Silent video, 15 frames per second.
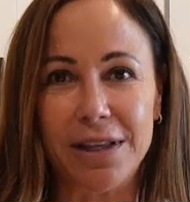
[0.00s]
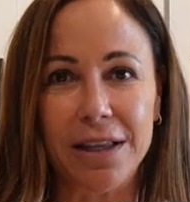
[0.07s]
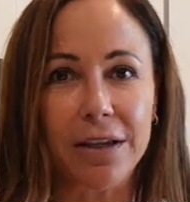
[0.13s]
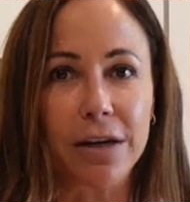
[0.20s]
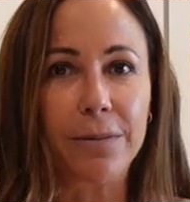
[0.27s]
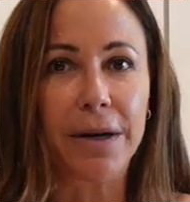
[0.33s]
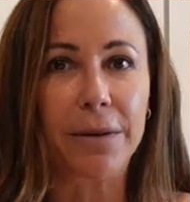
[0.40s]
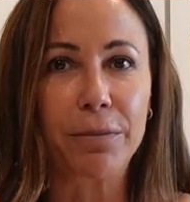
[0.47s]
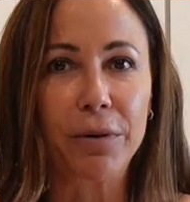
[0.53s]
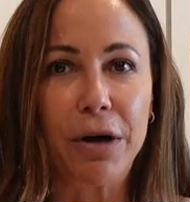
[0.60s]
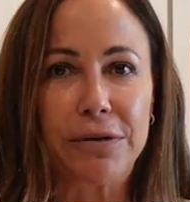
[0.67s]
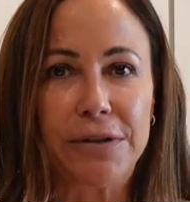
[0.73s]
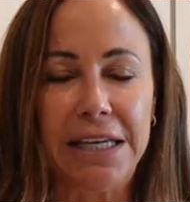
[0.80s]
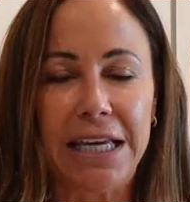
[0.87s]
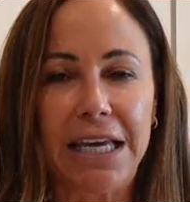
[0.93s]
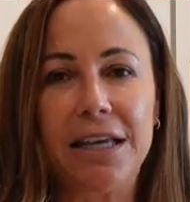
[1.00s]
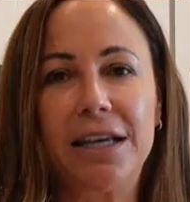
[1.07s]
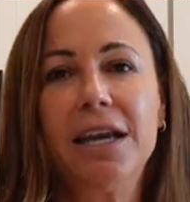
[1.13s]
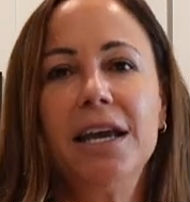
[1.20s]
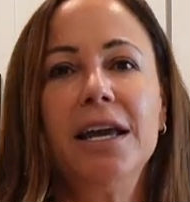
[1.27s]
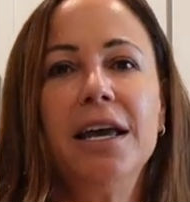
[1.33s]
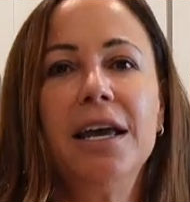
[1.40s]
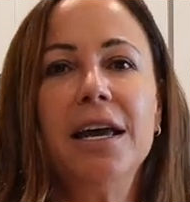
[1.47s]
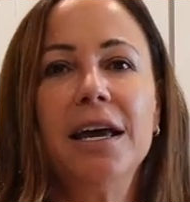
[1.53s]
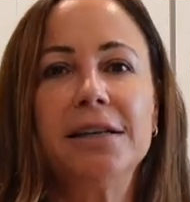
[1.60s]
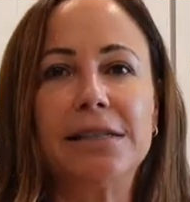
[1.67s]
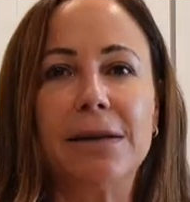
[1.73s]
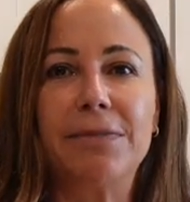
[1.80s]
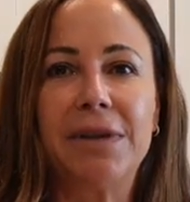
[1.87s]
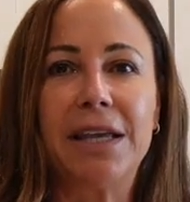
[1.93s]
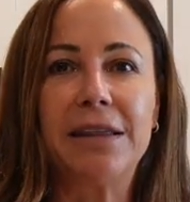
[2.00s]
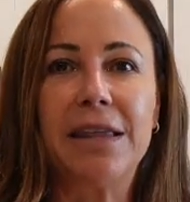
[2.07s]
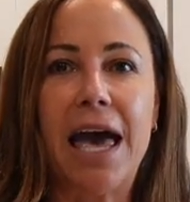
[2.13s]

with a little bit of protein, something